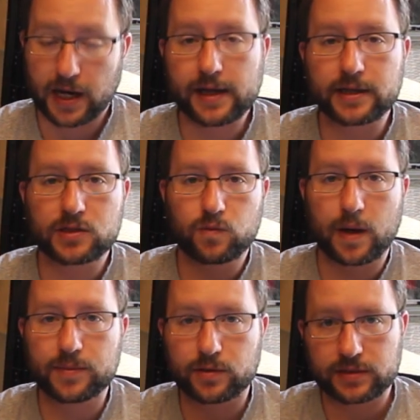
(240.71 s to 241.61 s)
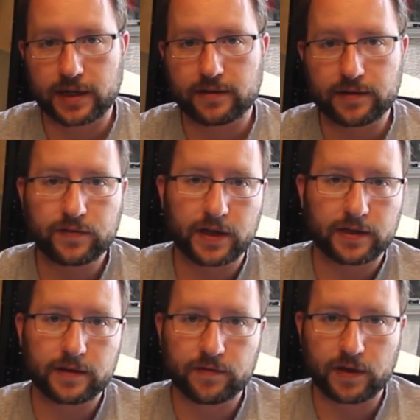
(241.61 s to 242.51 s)
I can swap those out if
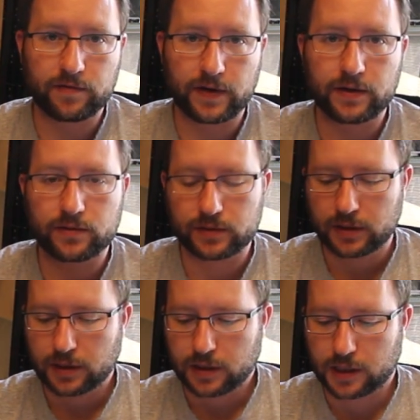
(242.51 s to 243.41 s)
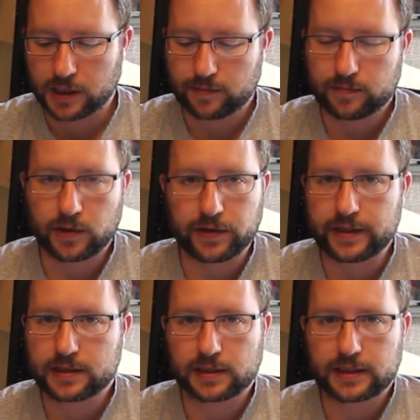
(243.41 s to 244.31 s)
they fail. They're
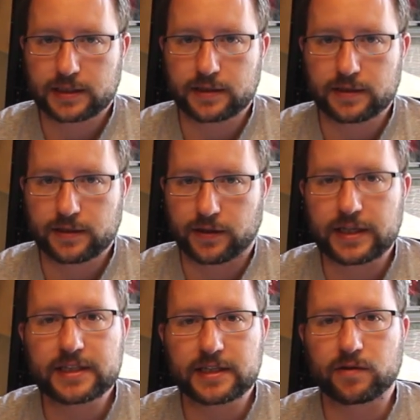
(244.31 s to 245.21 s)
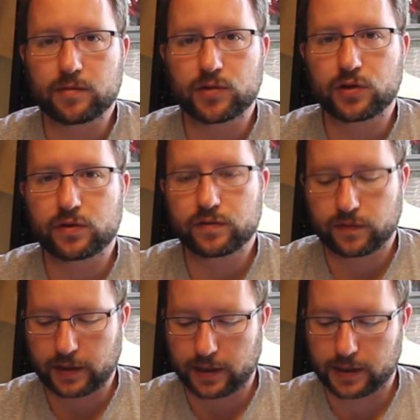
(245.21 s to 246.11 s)
easy to remove
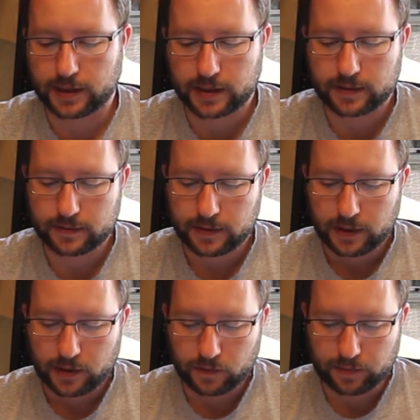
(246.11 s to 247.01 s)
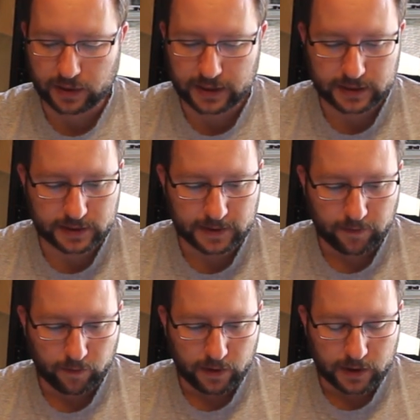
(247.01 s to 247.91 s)
and replace.
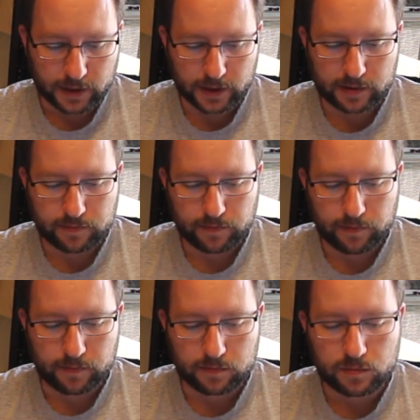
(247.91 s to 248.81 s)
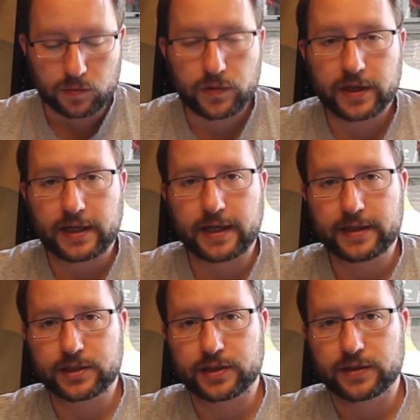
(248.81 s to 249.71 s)
The
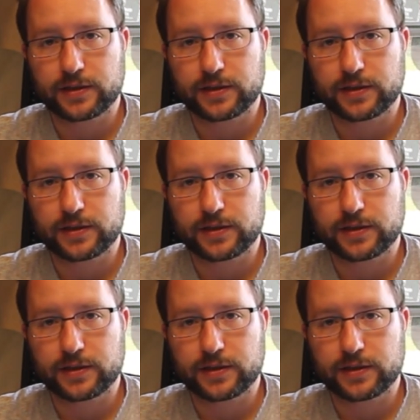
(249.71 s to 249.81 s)
hitch